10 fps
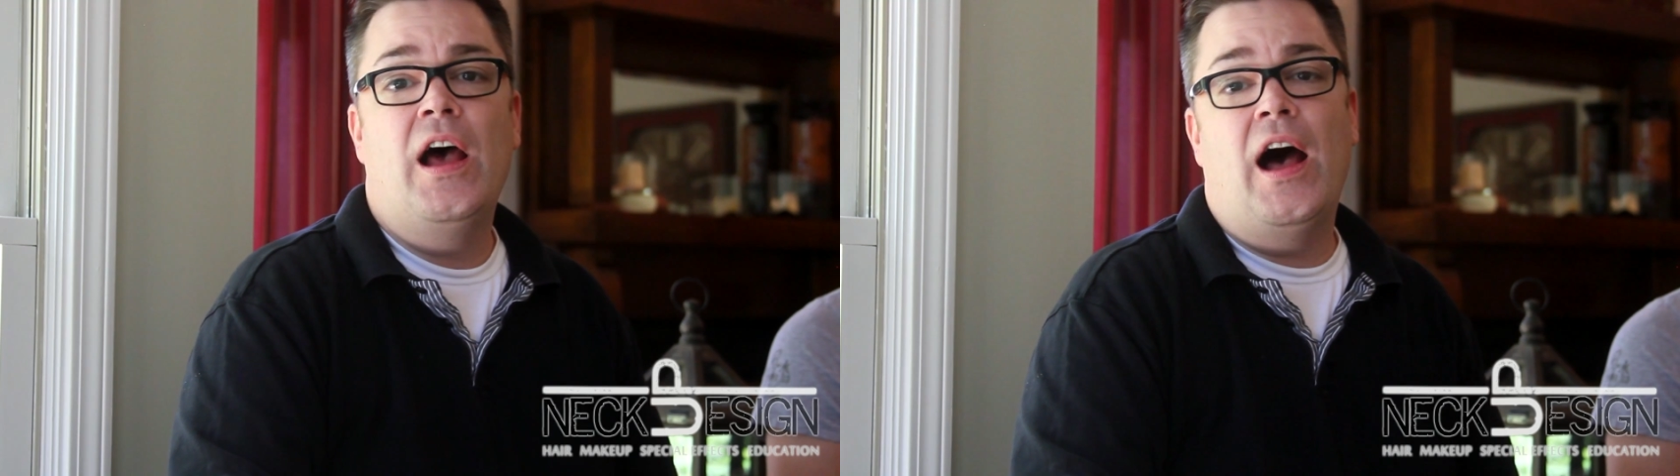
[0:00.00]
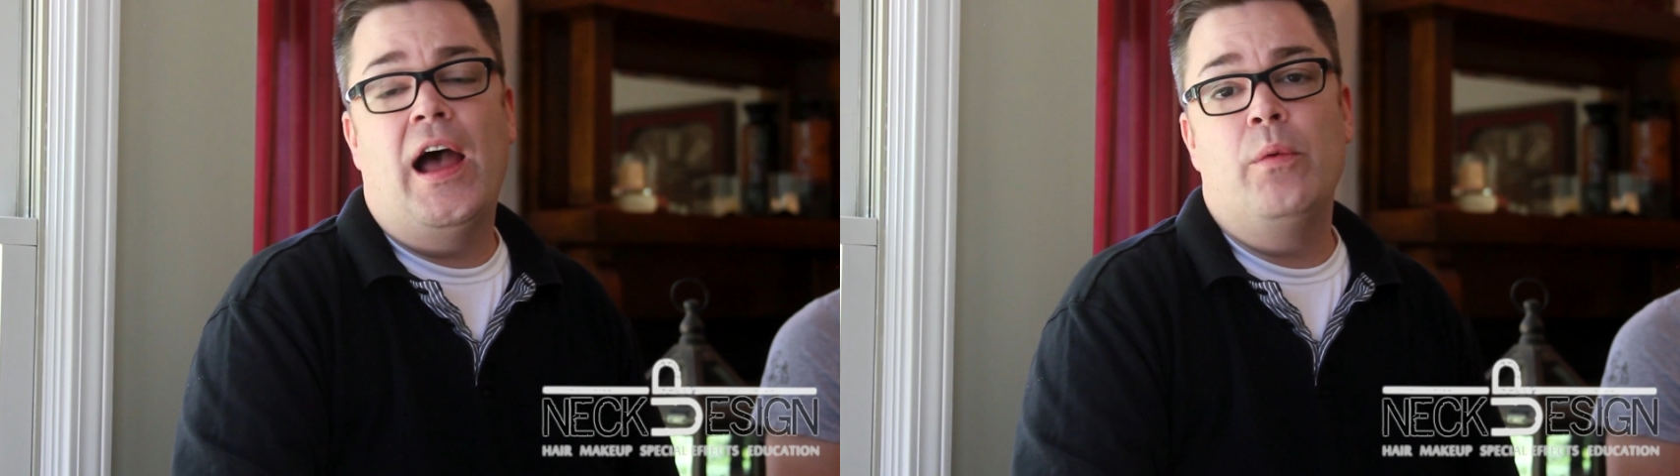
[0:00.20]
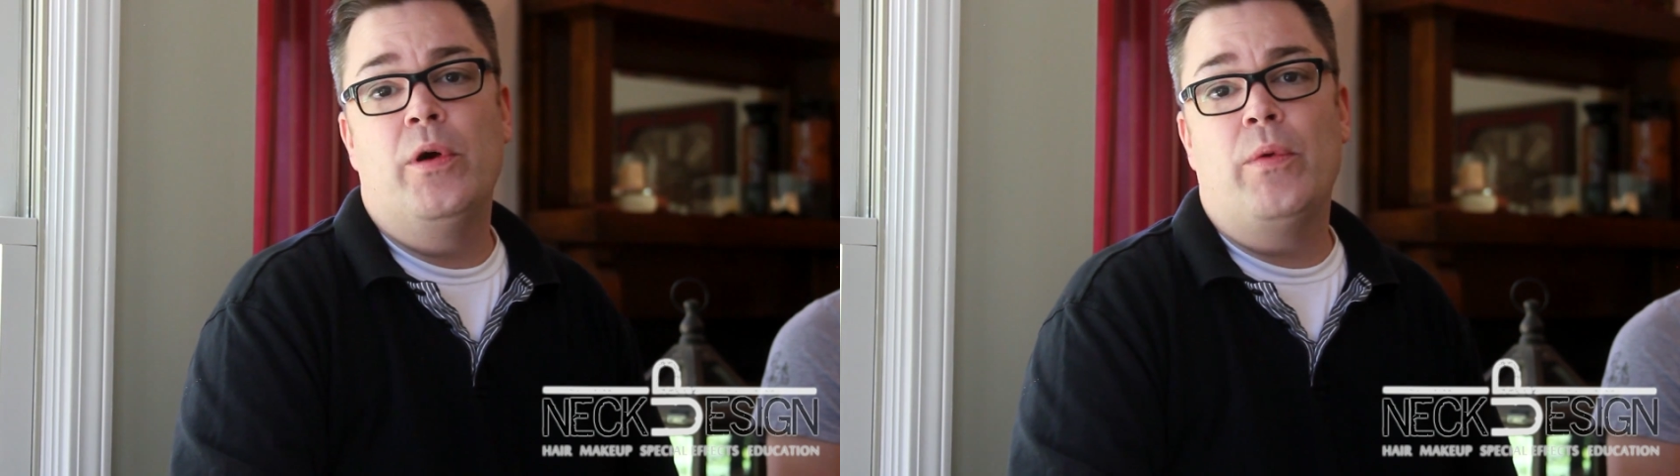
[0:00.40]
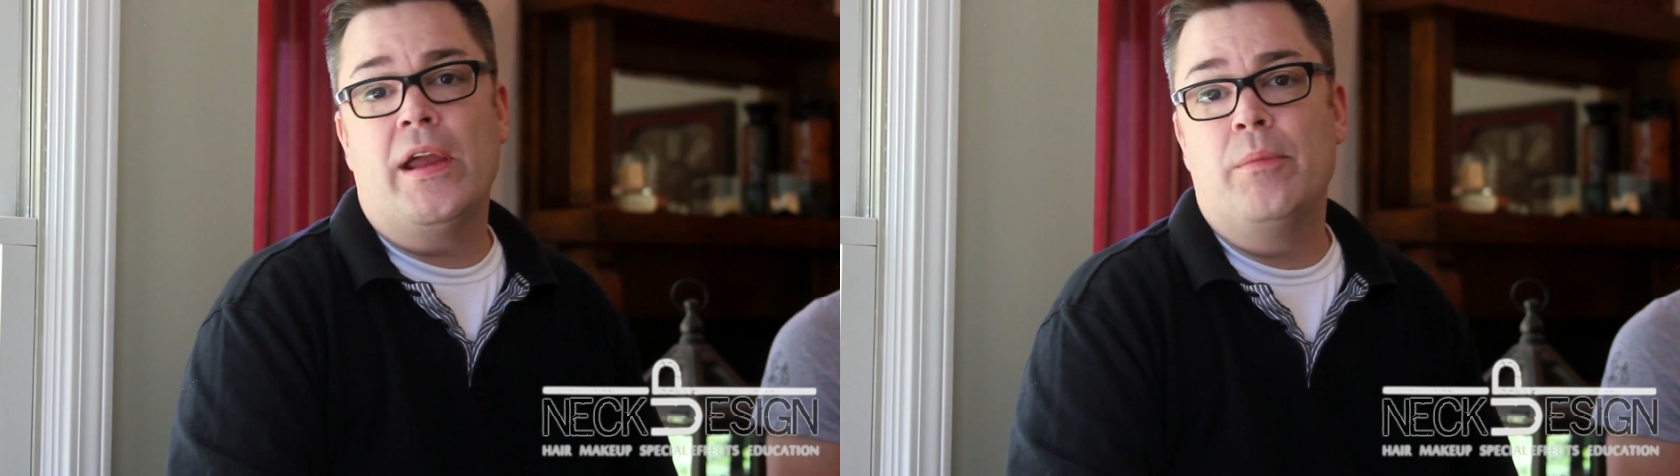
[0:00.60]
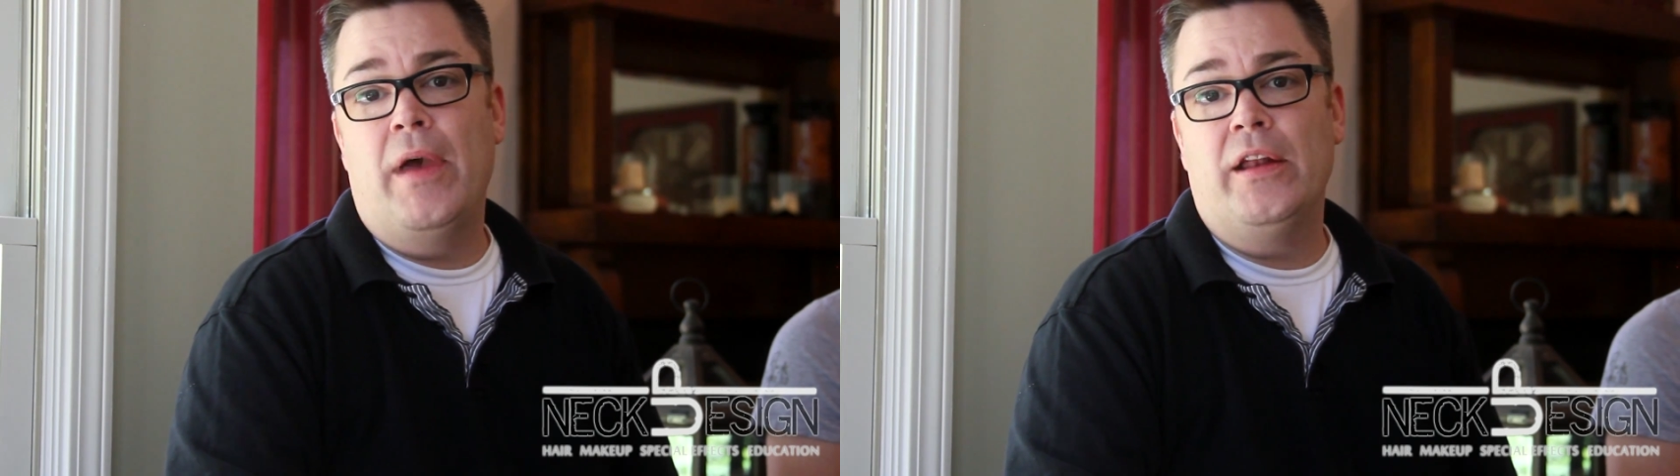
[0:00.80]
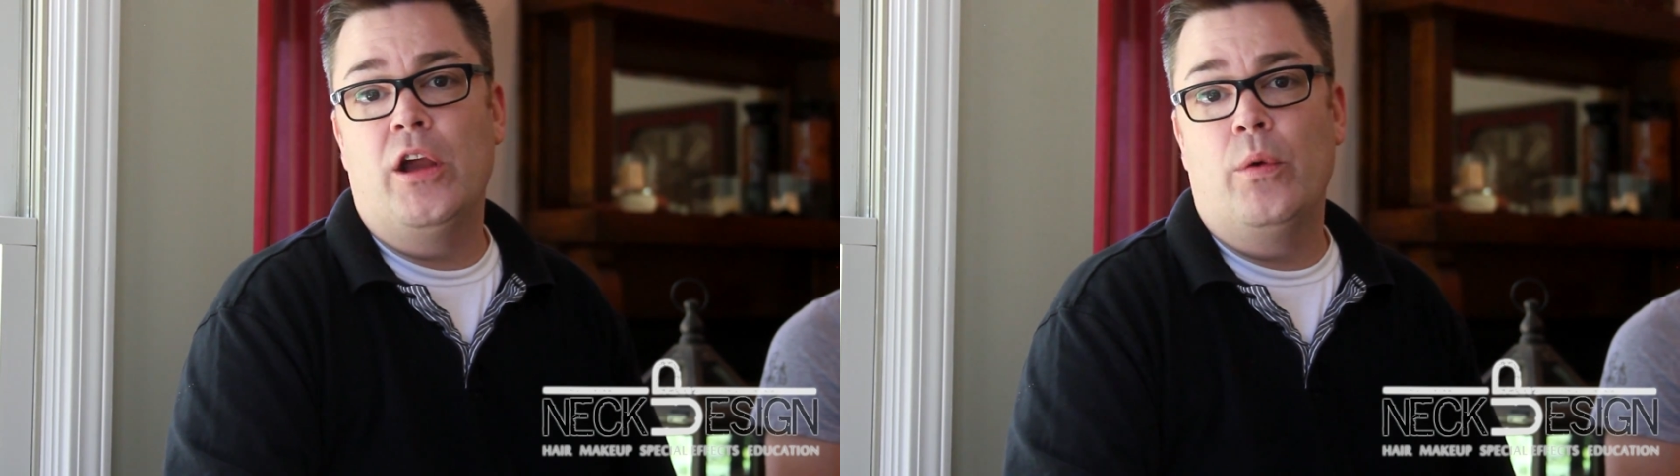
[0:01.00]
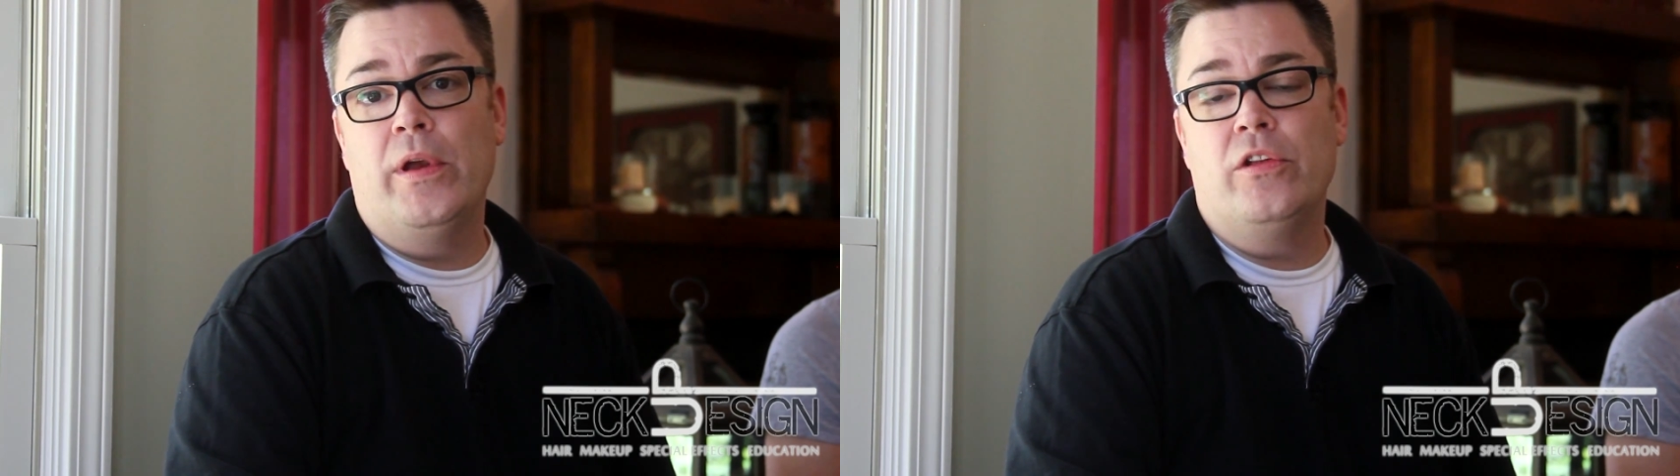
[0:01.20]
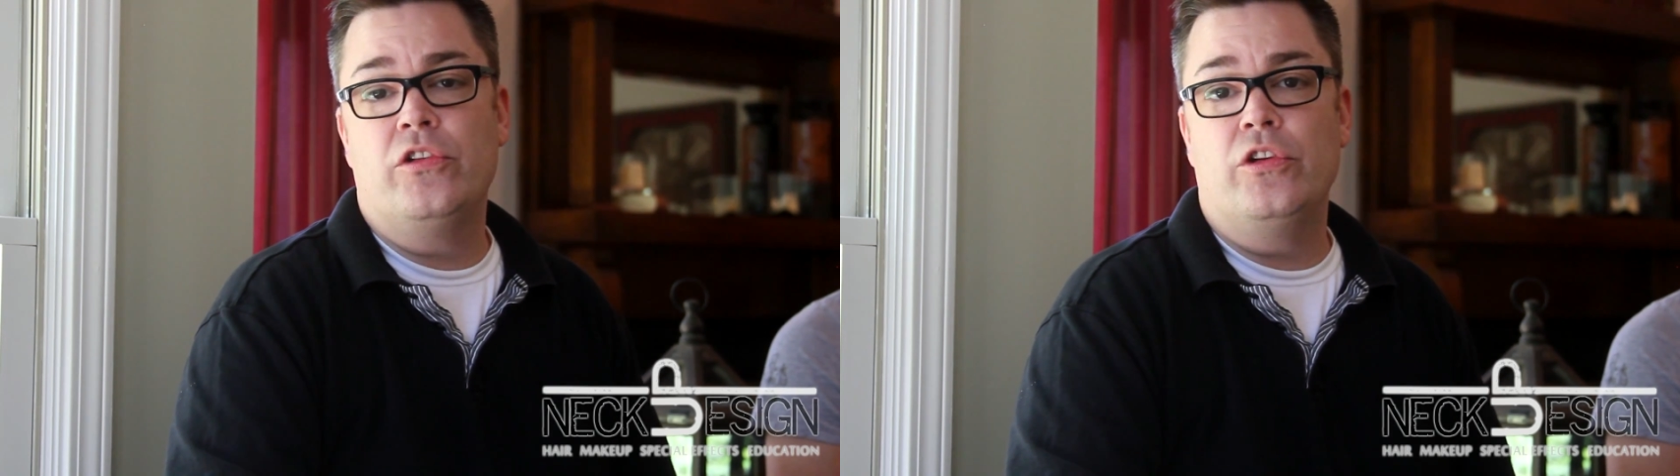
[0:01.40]
I would recommend
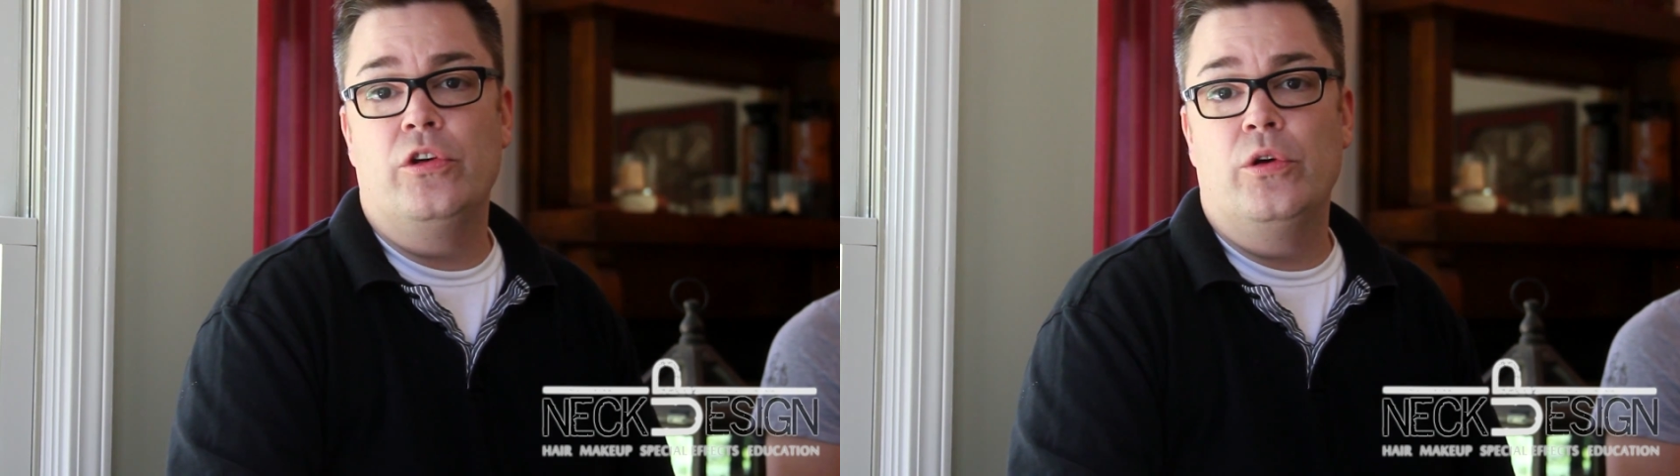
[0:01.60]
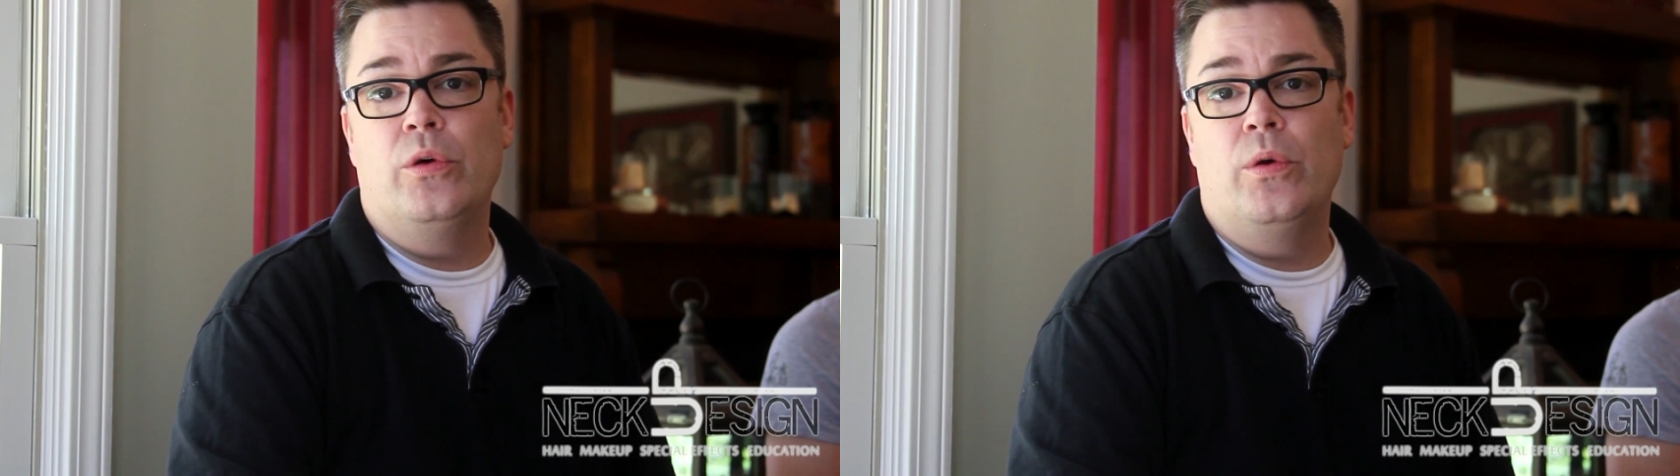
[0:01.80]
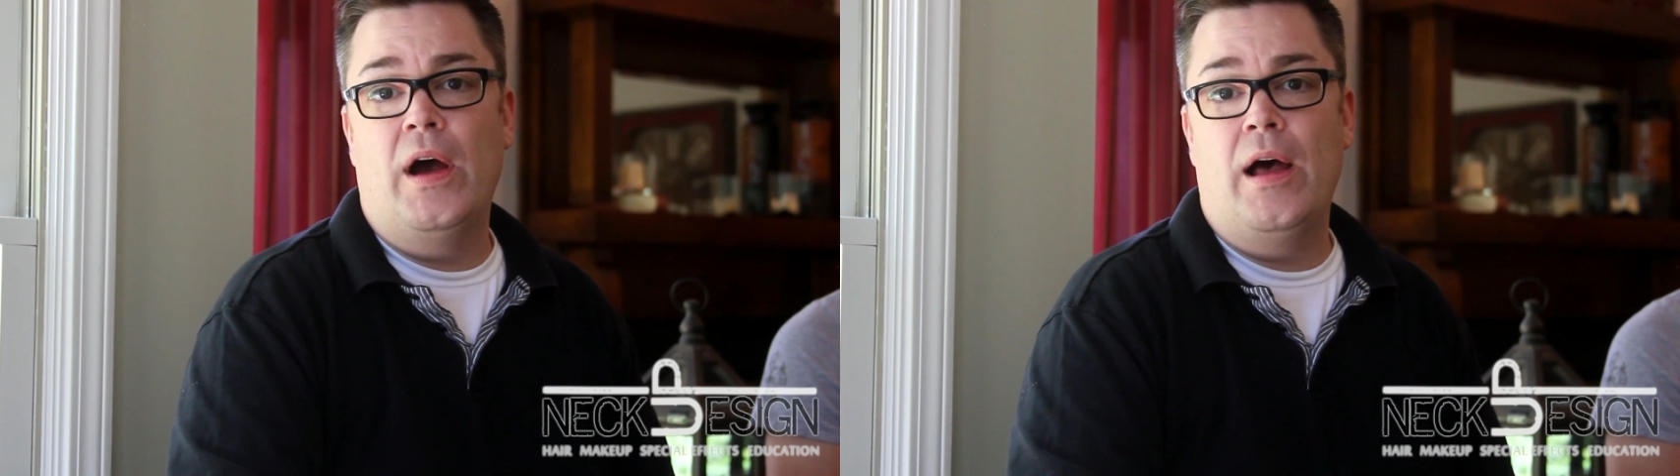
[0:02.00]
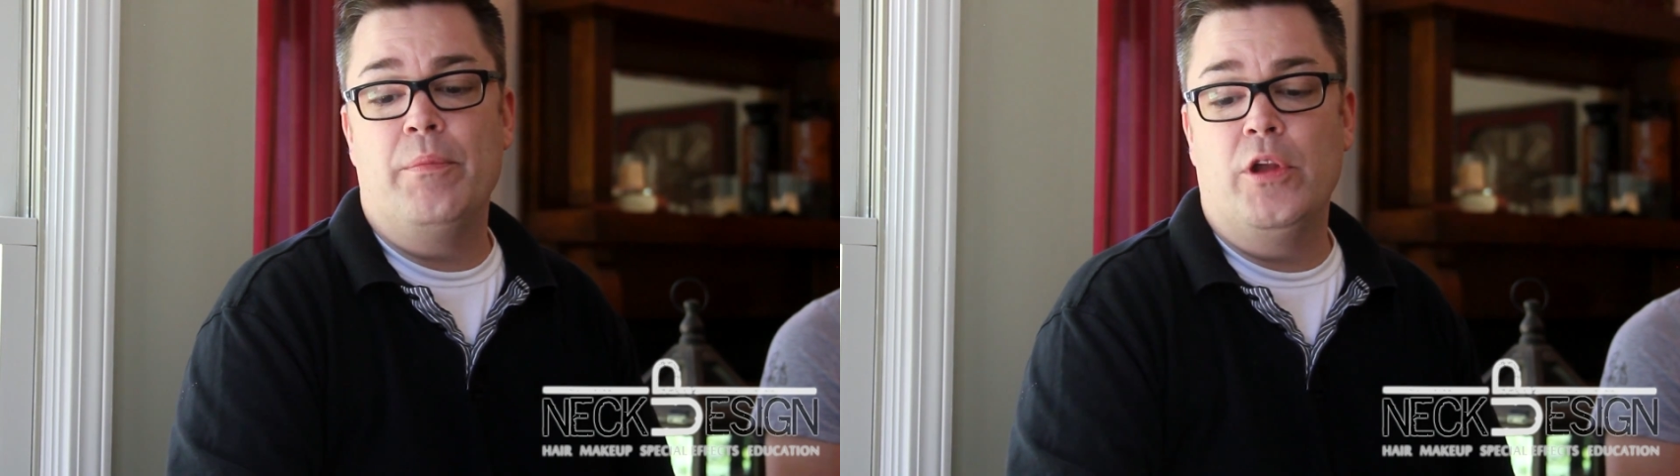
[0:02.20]
going to